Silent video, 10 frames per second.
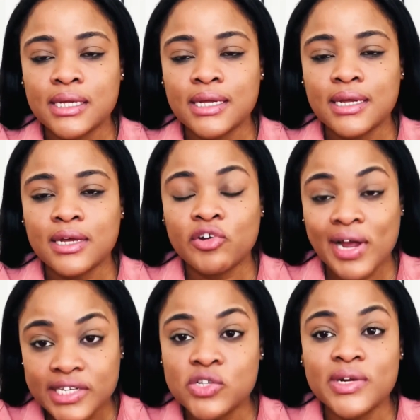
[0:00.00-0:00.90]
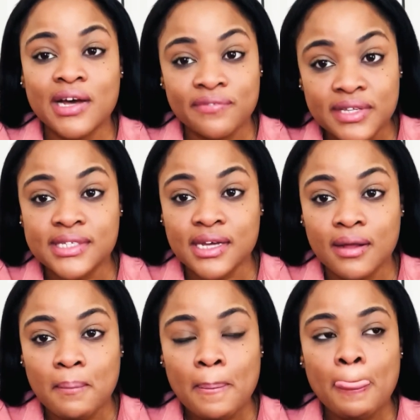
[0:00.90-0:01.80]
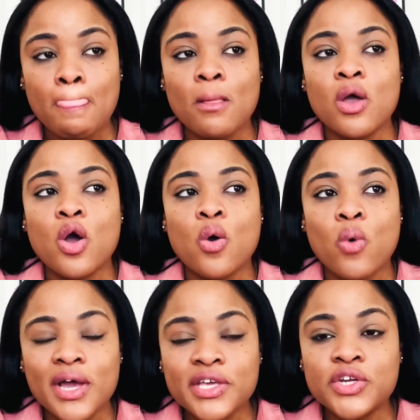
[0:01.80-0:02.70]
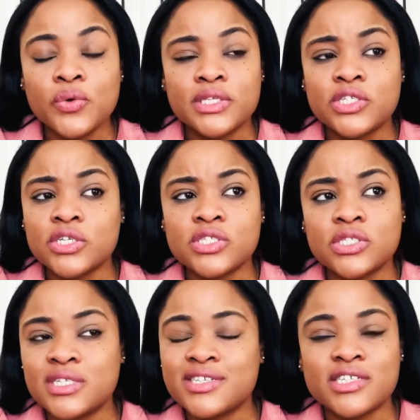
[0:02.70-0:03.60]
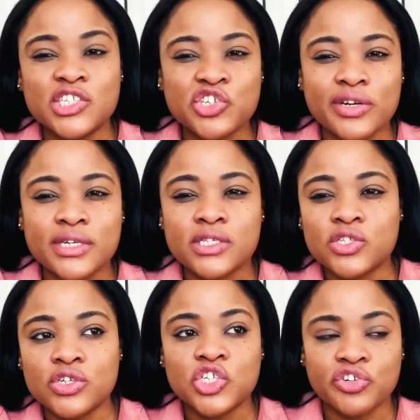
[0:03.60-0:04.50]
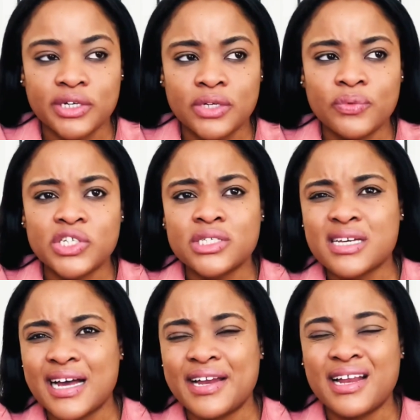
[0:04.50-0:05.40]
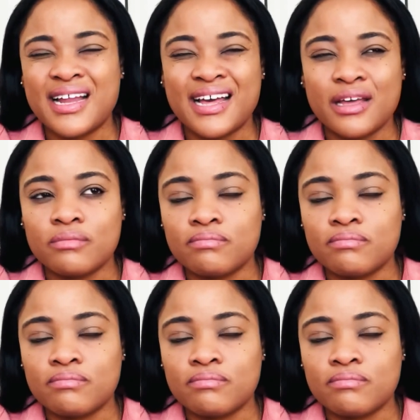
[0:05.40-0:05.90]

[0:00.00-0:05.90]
grant you that visa. What you do is it's just a tricks to the trade, which is kind of like